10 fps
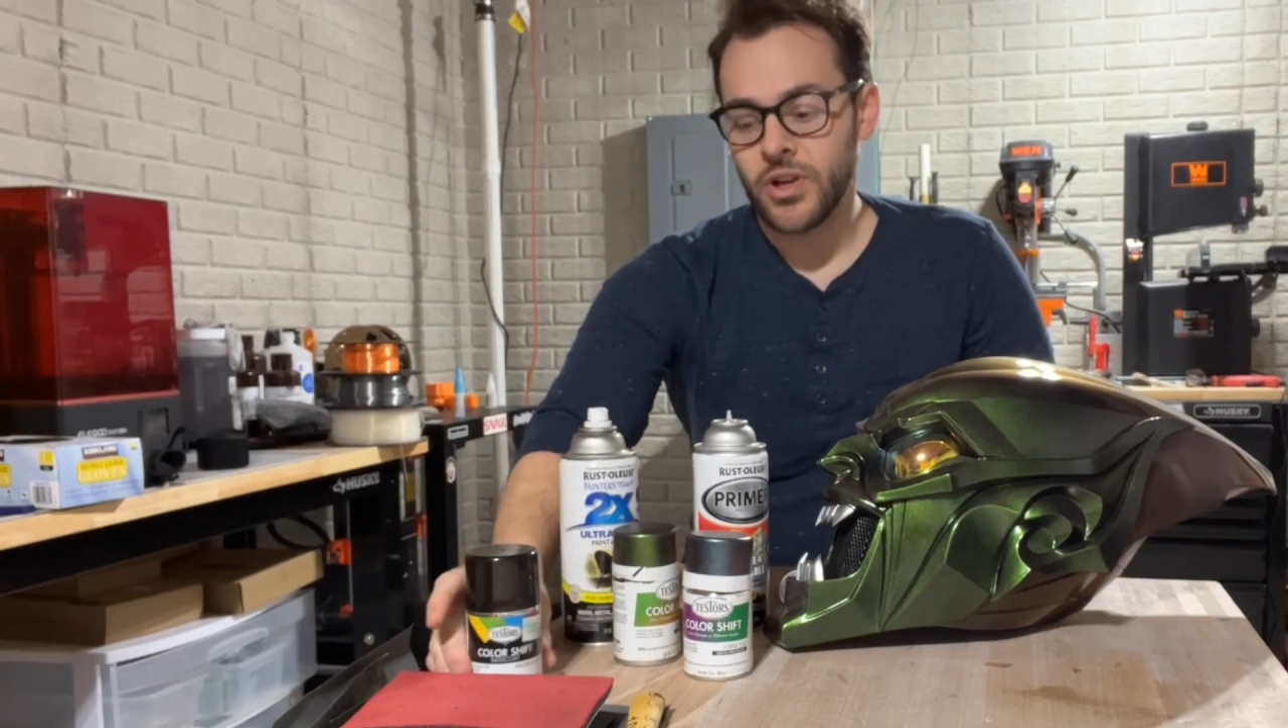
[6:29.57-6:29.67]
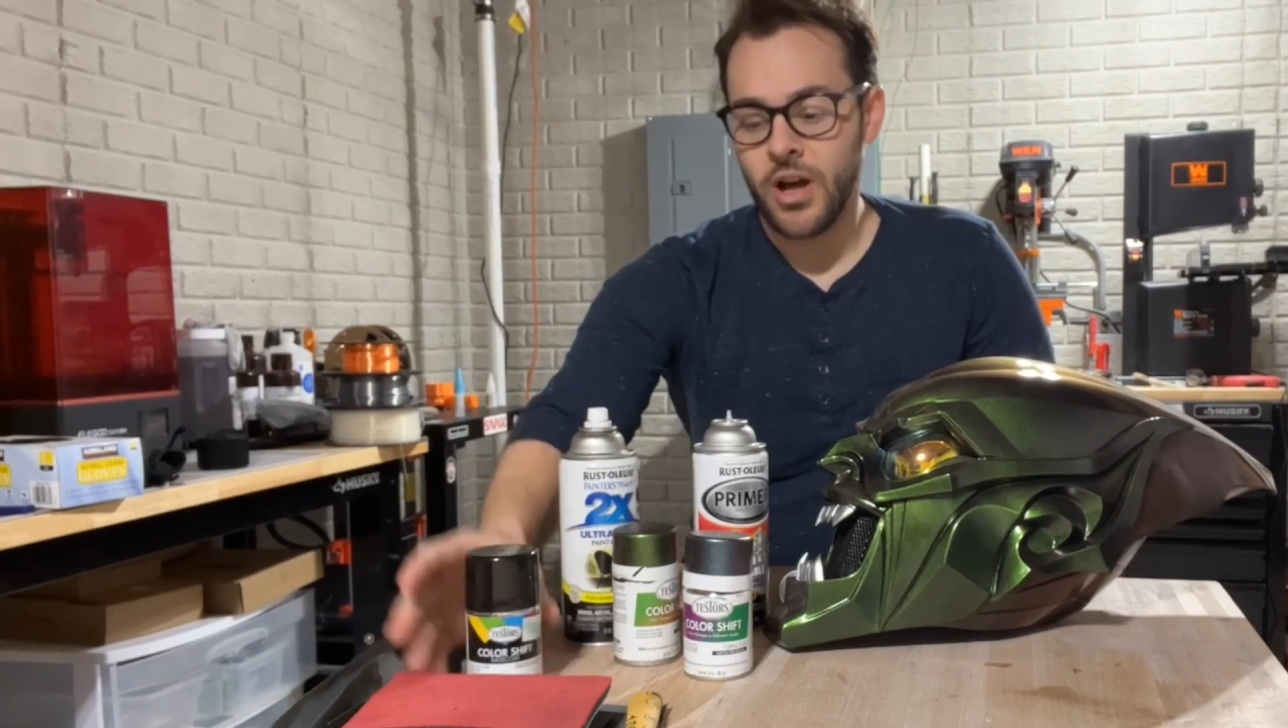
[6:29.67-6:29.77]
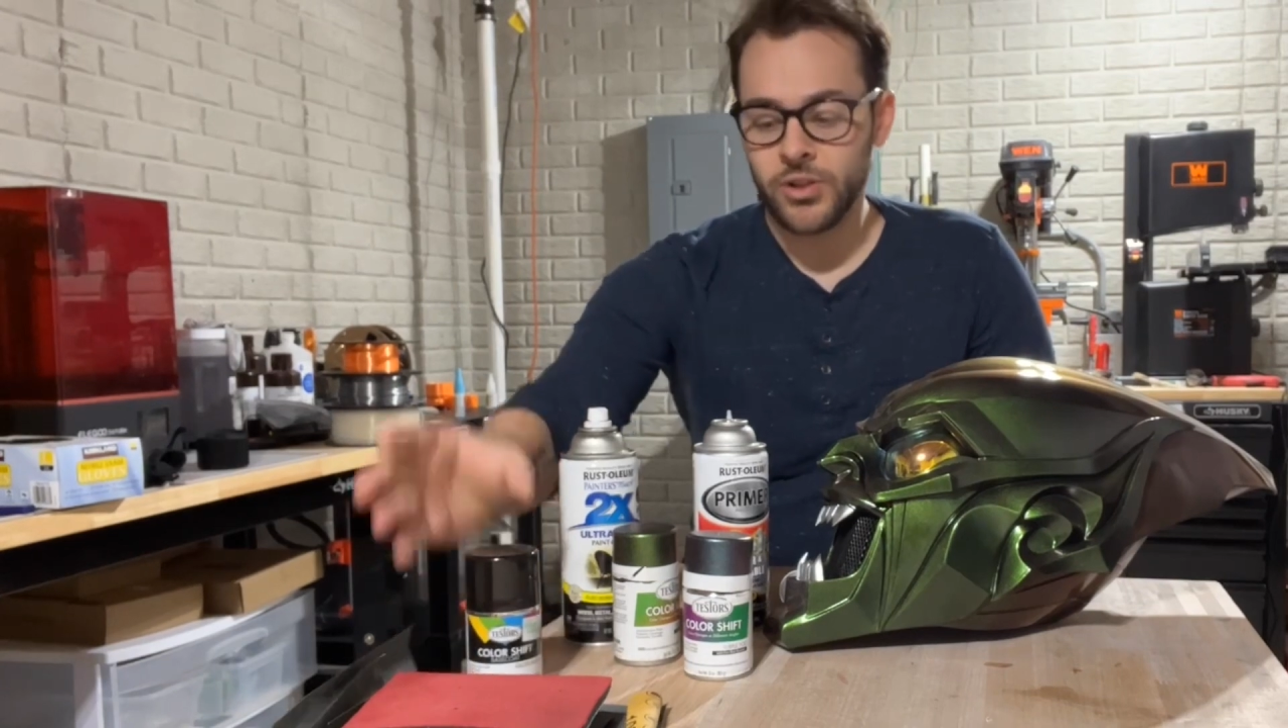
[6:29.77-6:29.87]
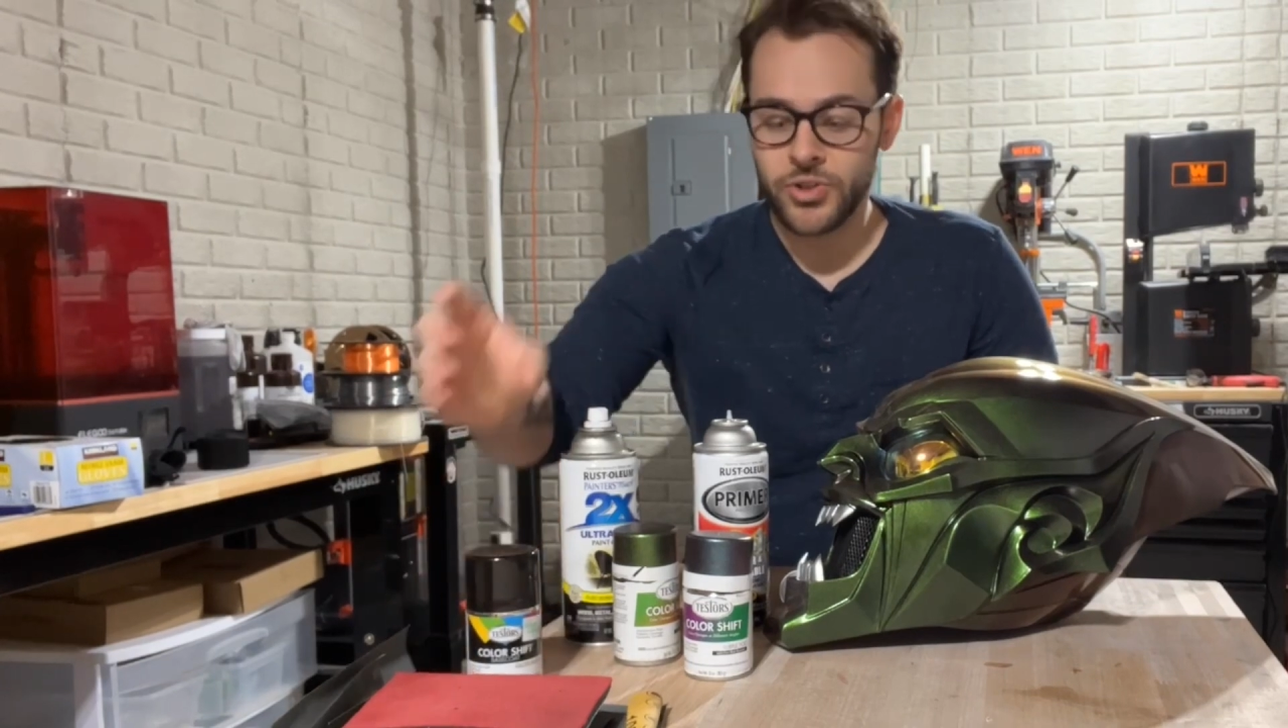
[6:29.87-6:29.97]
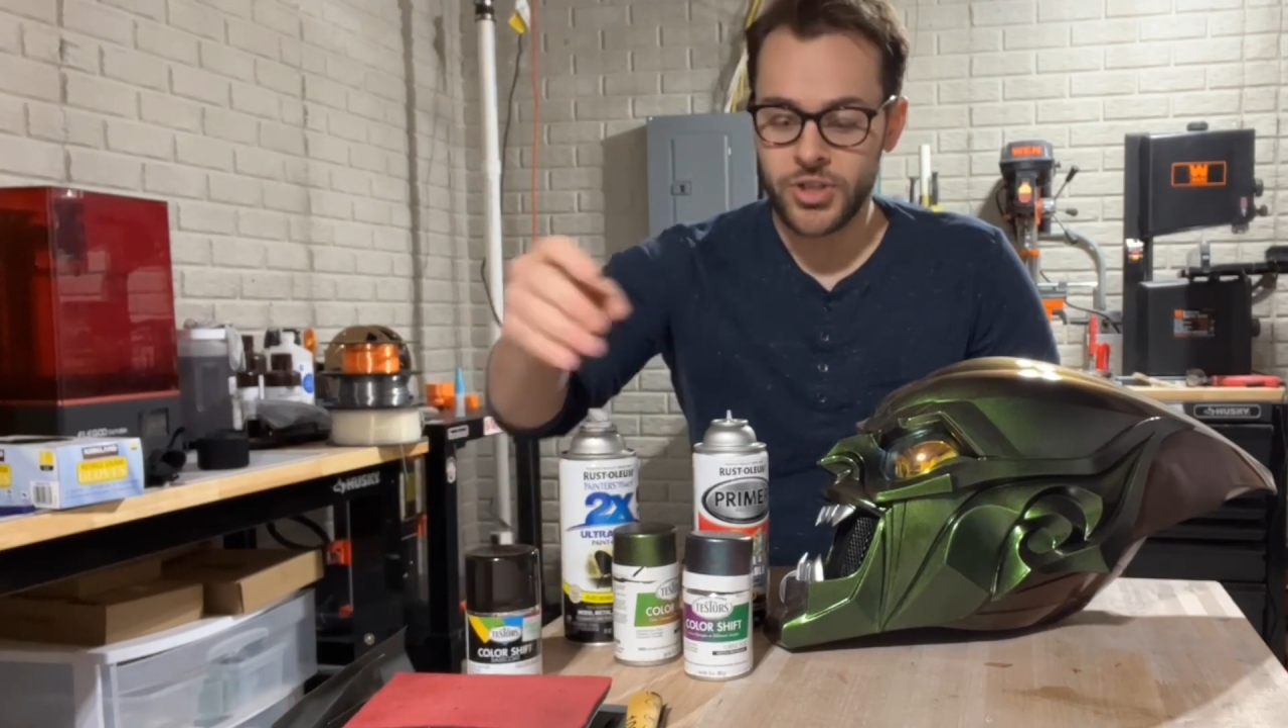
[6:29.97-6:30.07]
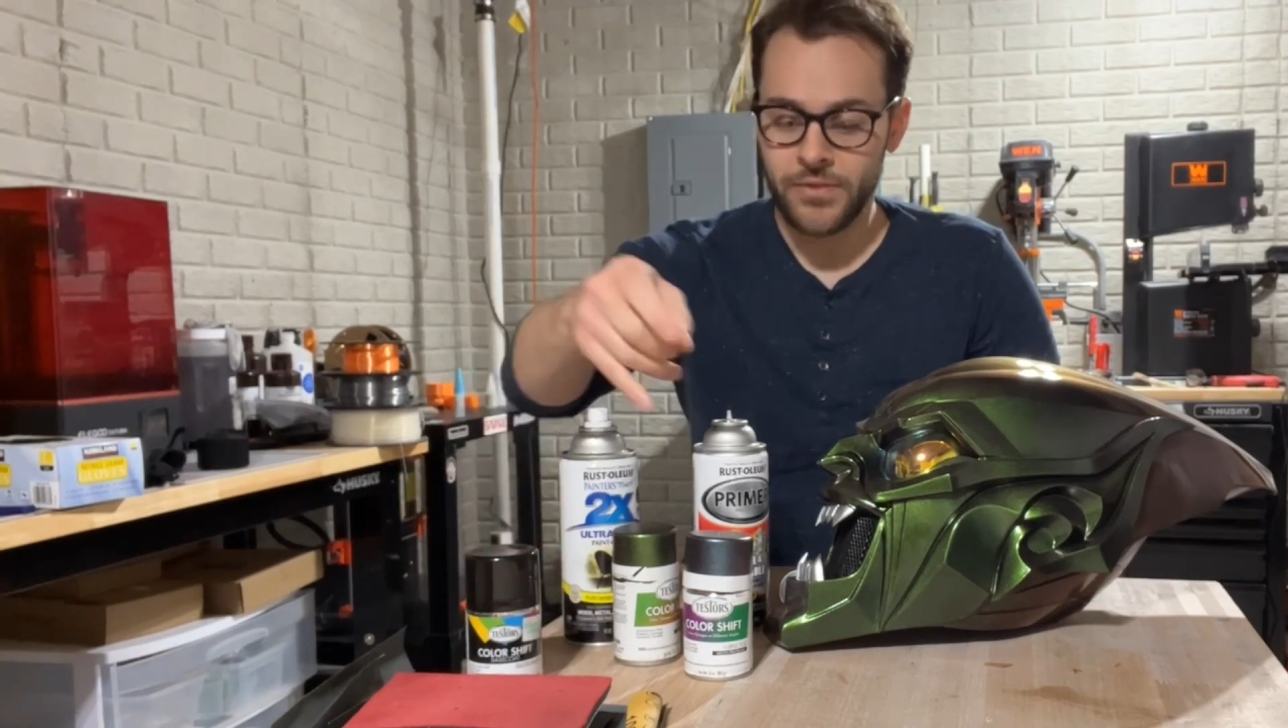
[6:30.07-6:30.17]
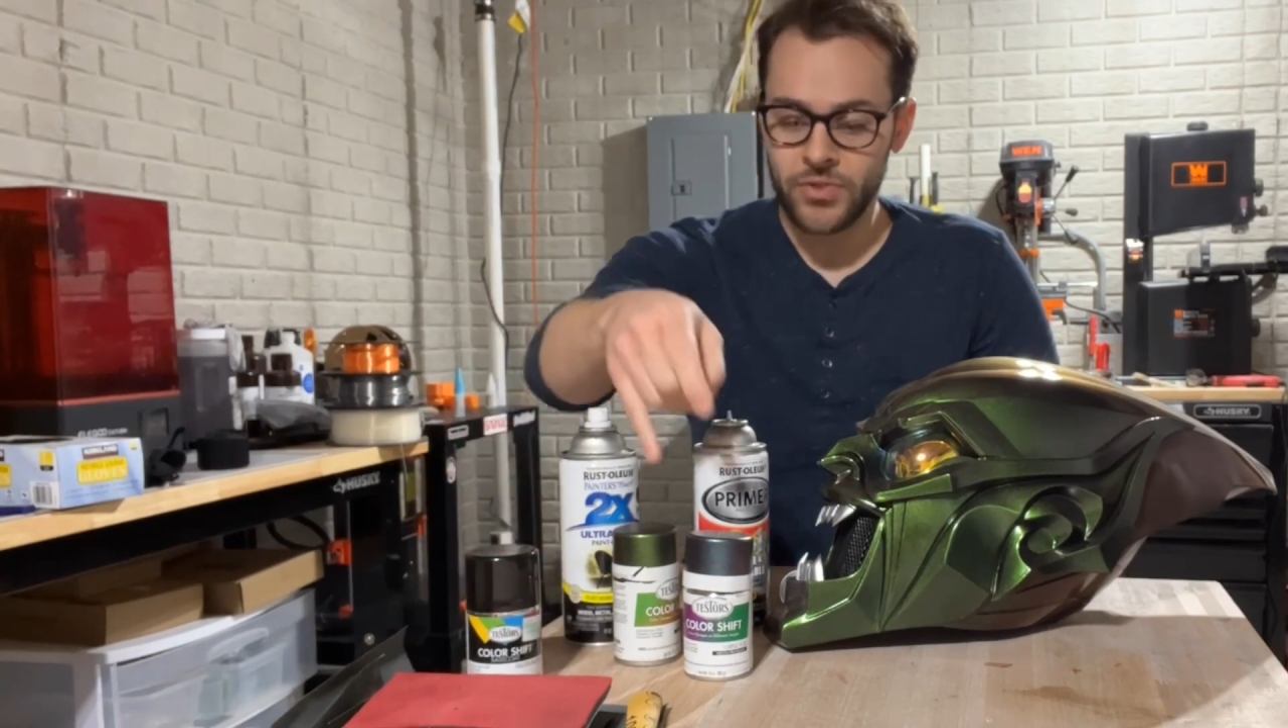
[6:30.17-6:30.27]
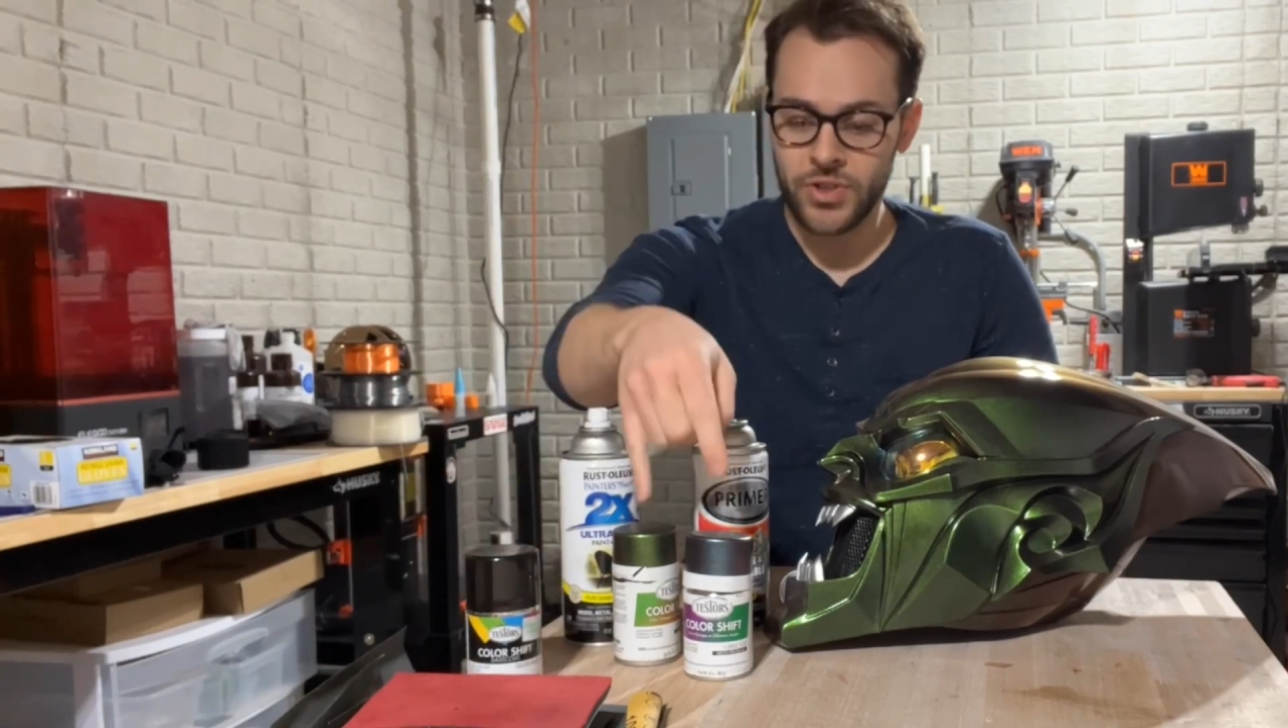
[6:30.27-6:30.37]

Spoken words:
color shift,